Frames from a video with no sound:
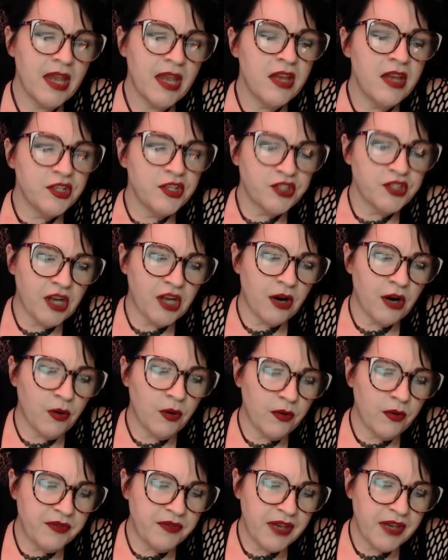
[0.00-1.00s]

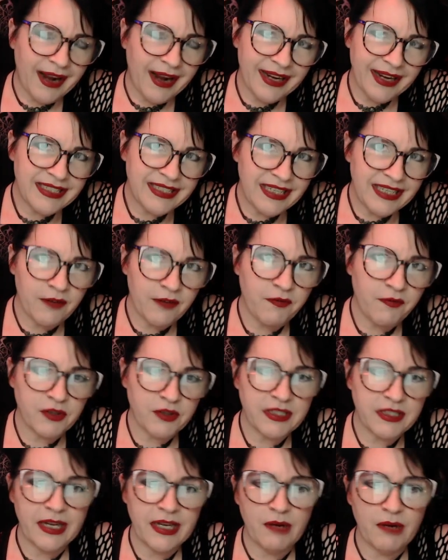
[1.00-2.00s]
So the idea for
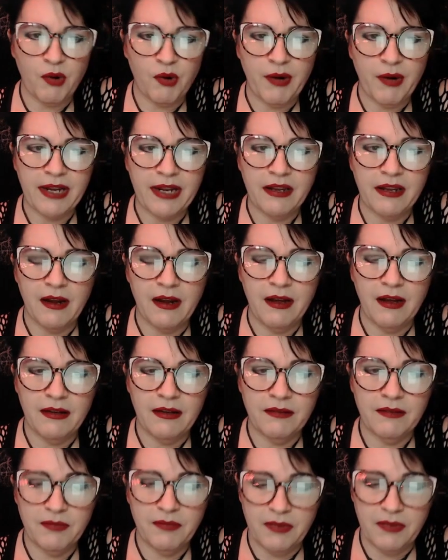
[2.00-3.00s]

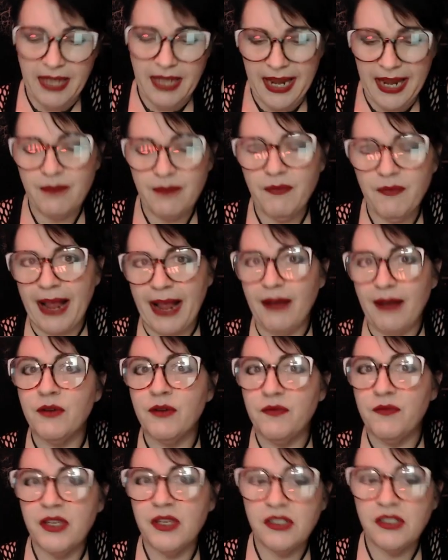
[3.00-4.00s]
Skinamarink came out
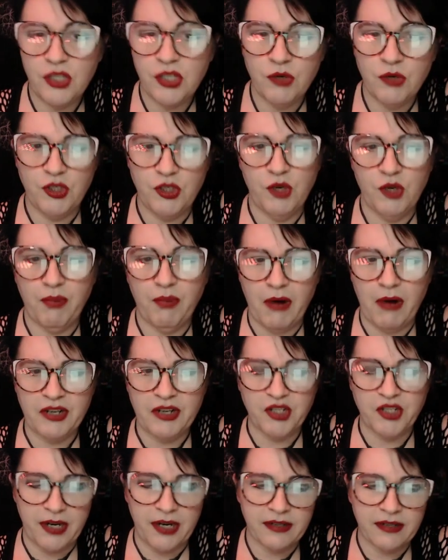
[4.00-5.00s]
of this YouTube
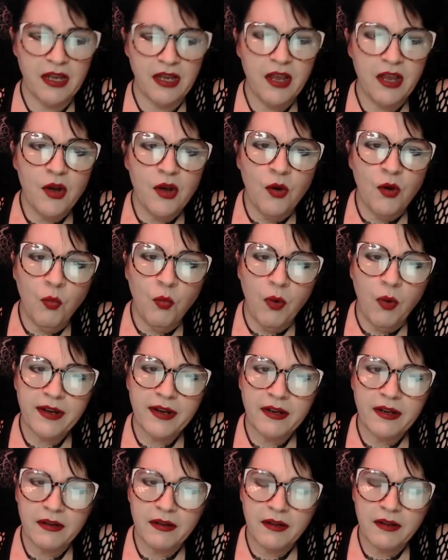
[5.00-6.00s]
project.
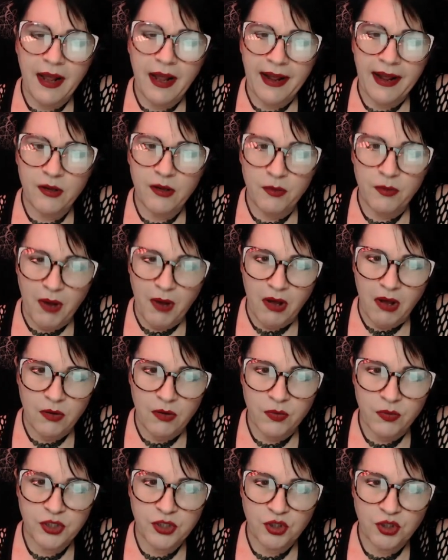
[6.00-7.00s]
What Kyle
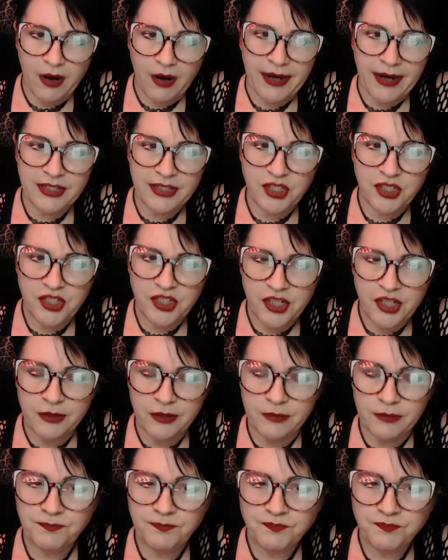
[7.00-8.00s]
Ball was trying to
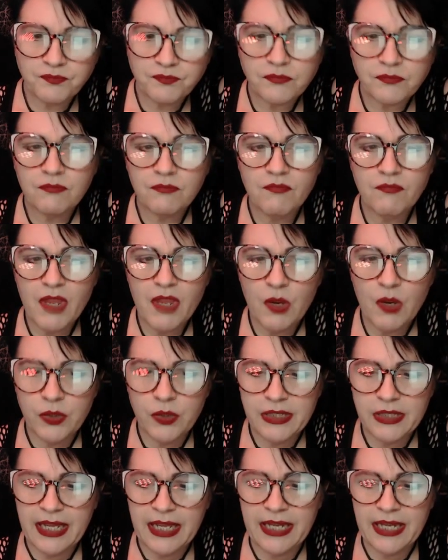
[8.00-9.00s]
do
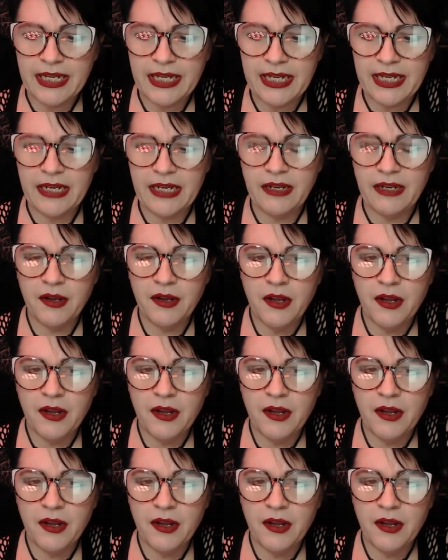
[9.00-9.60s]
was that he